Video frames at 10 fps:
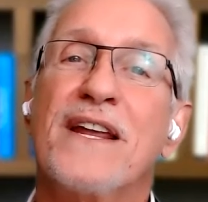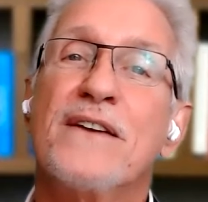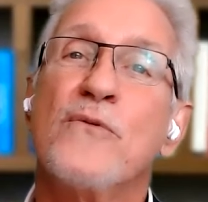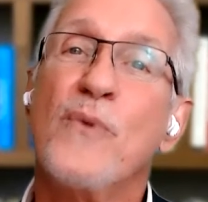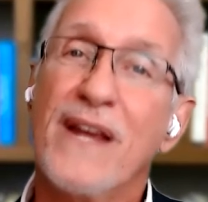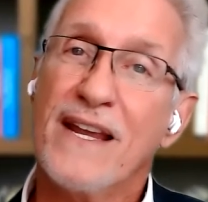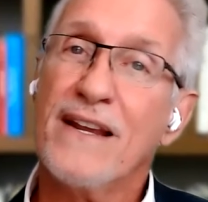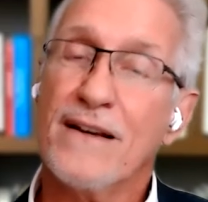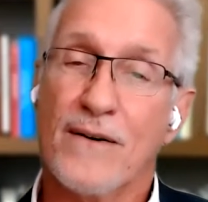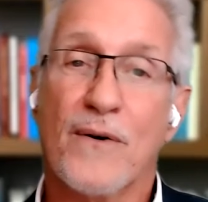when
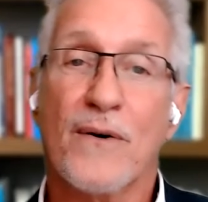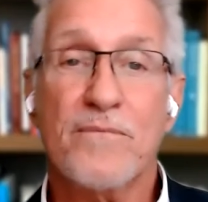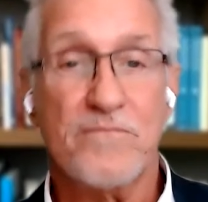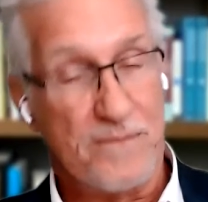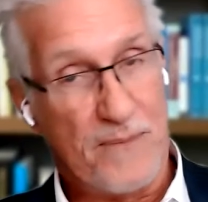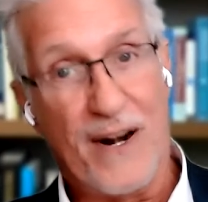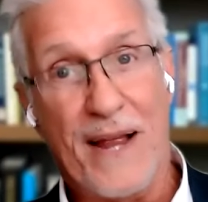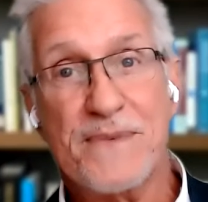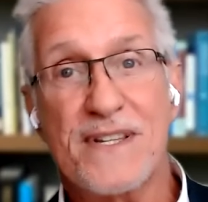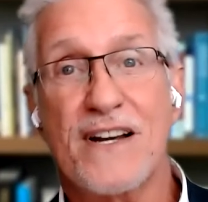we, or
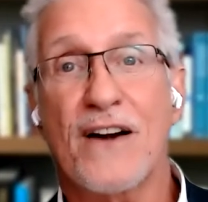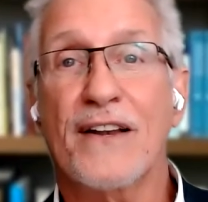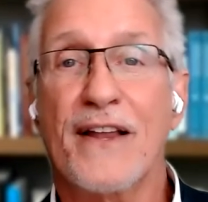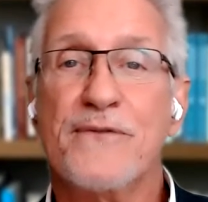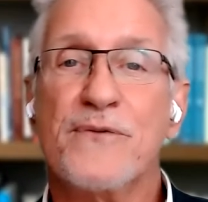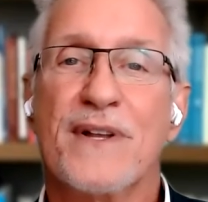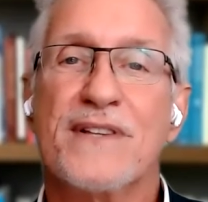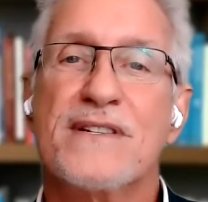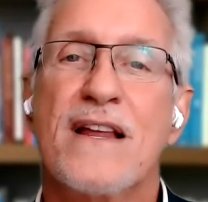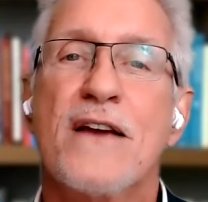perhaps it's our loved
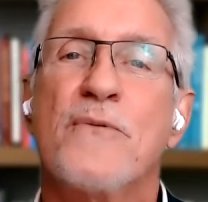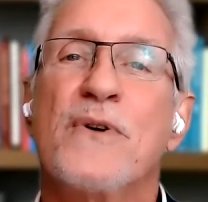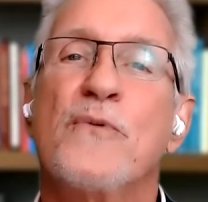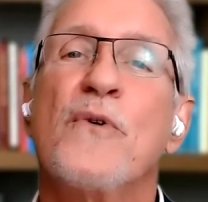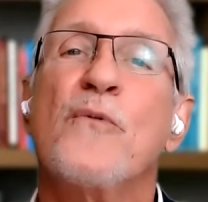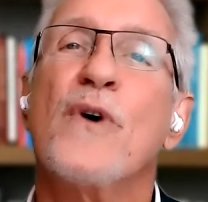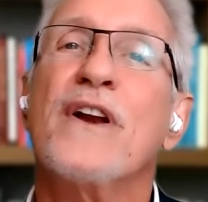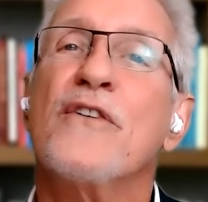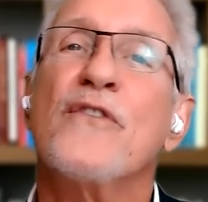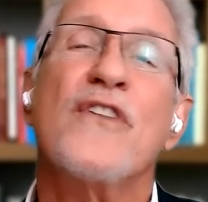ones, when
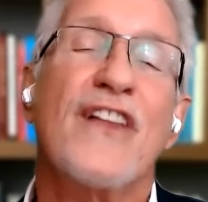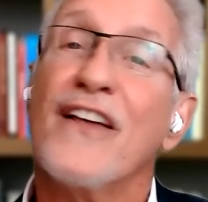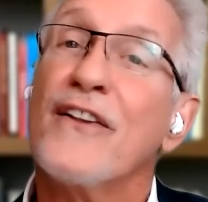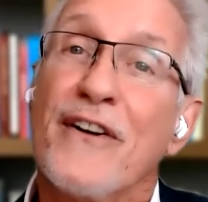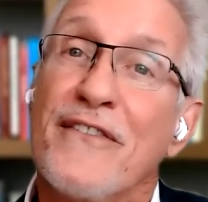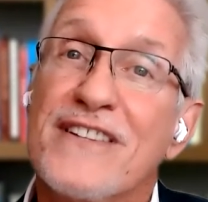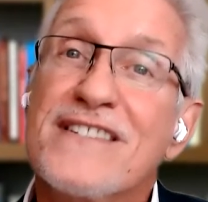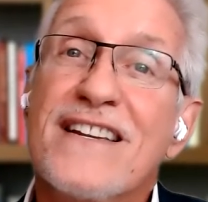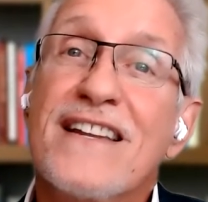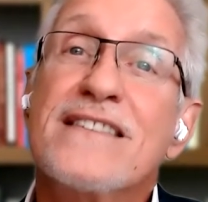one or the other of
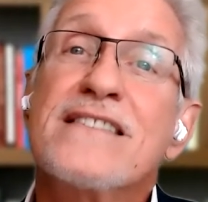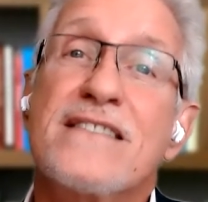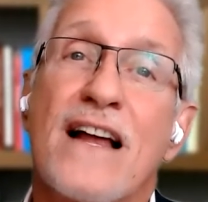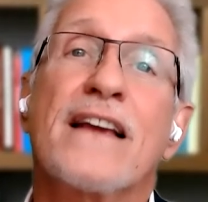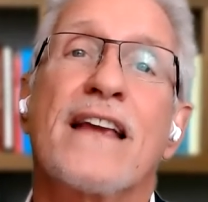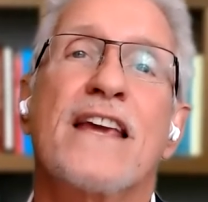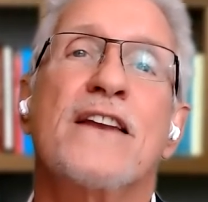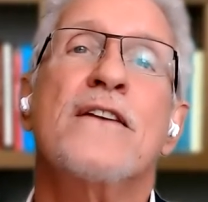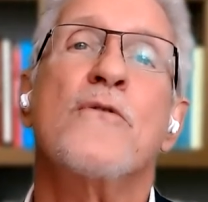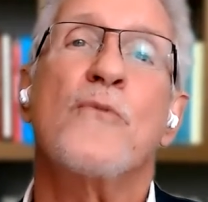us is stuck
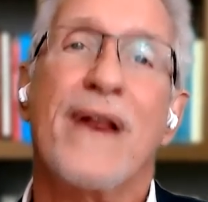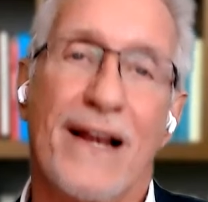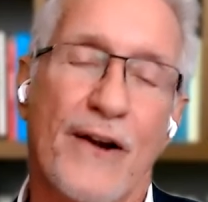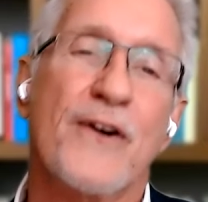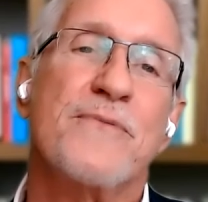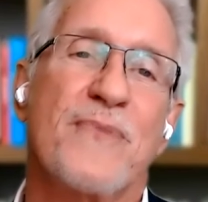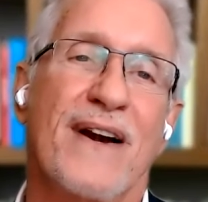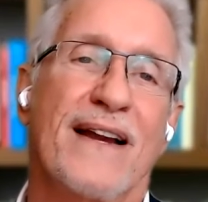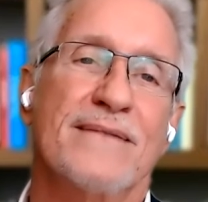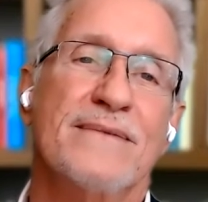in red alert
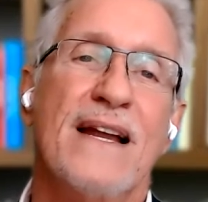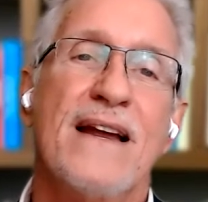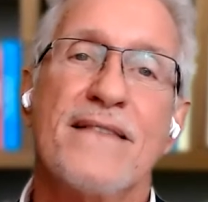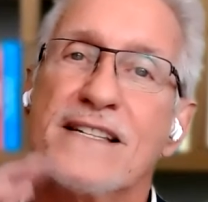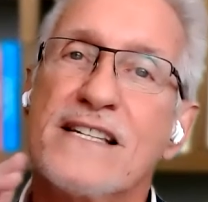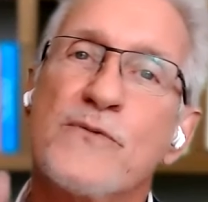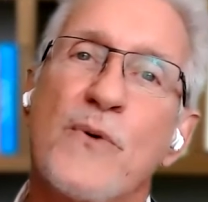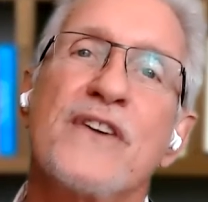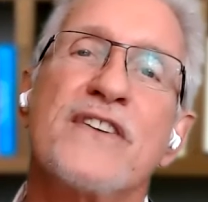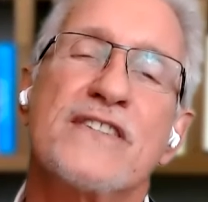brain. This is
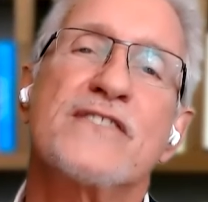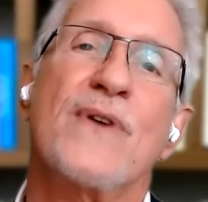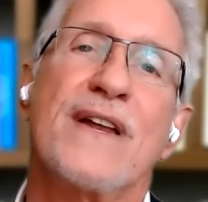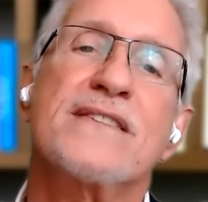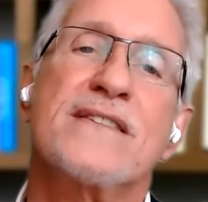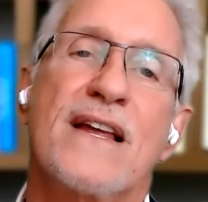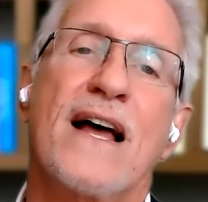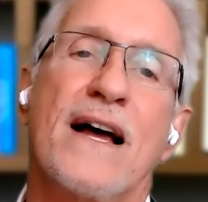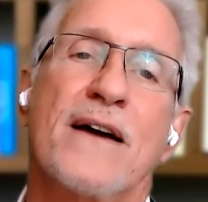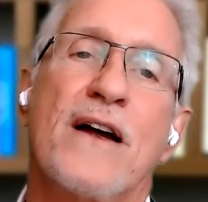where distress
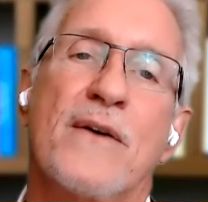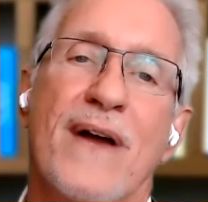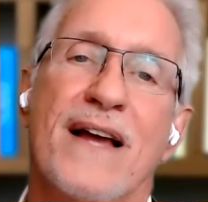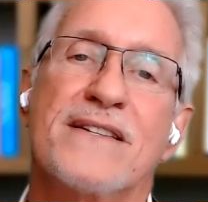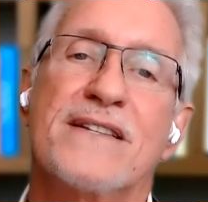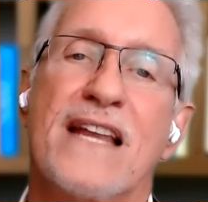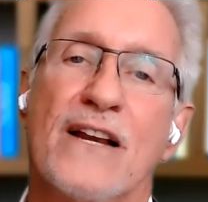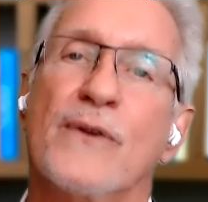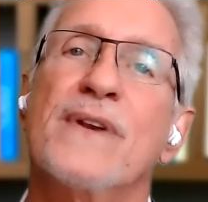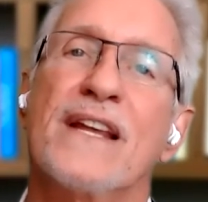arises,
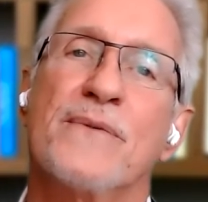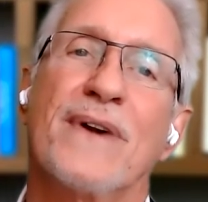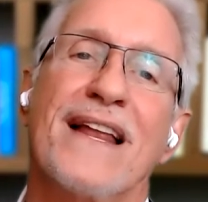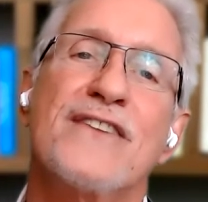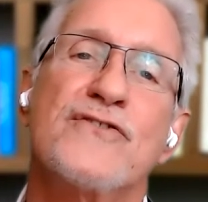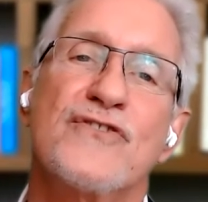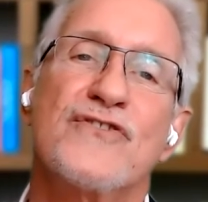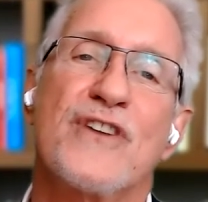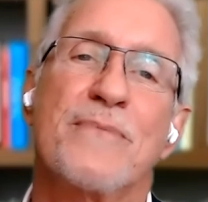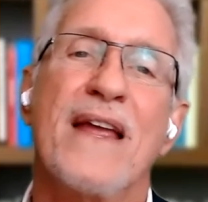including in
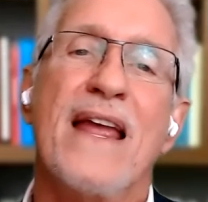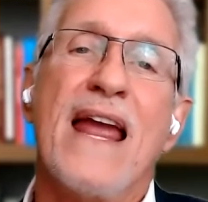relationship.